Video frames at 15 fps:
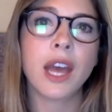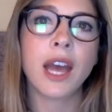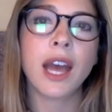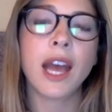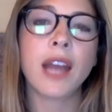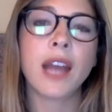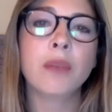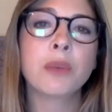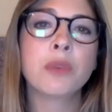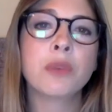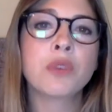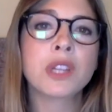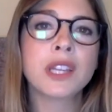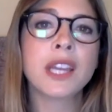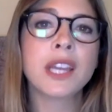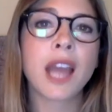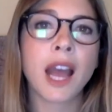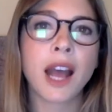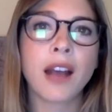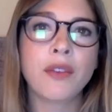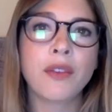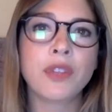And we really
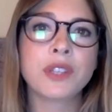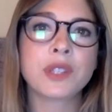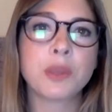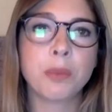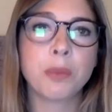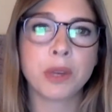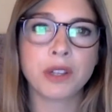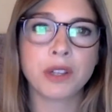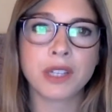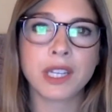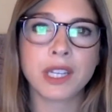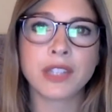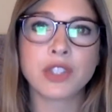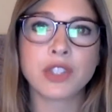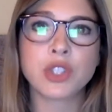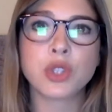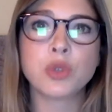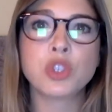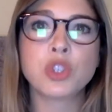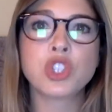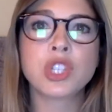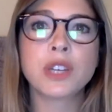have this ability to
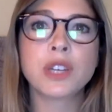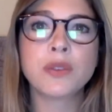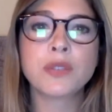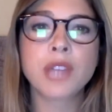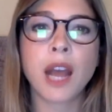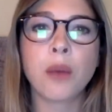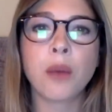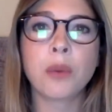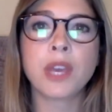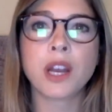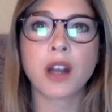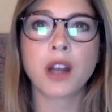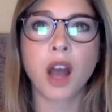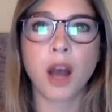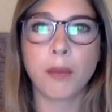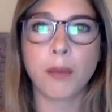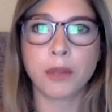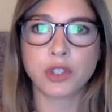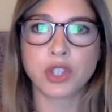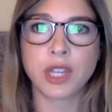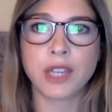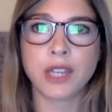shift how we
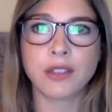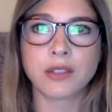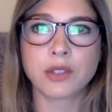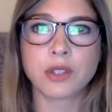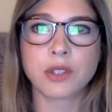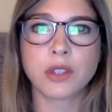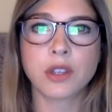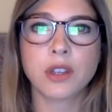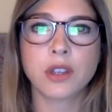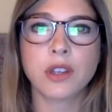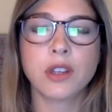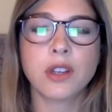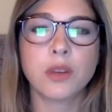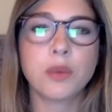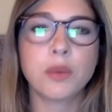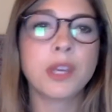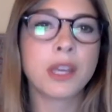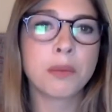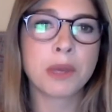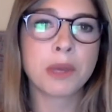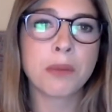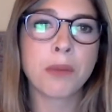accomplish things. We can
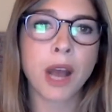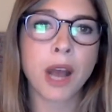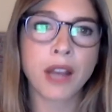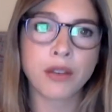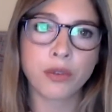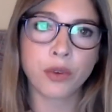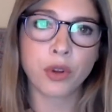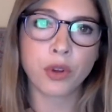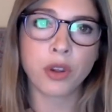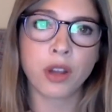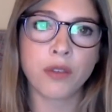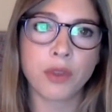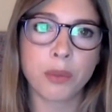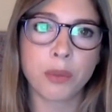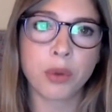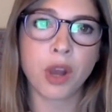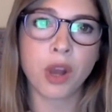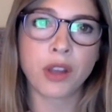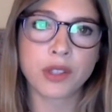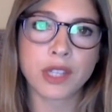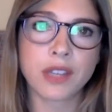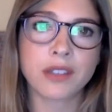be mindful of the
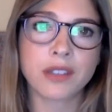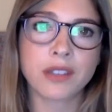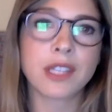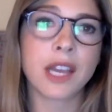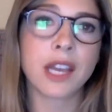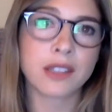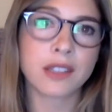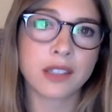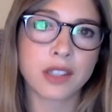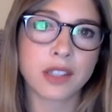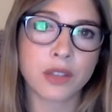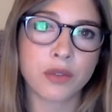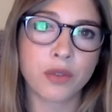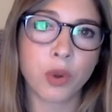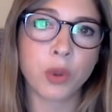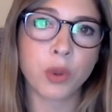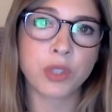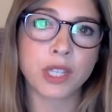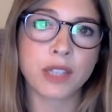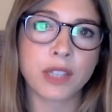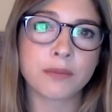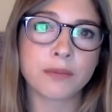process as it's
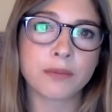unfolding.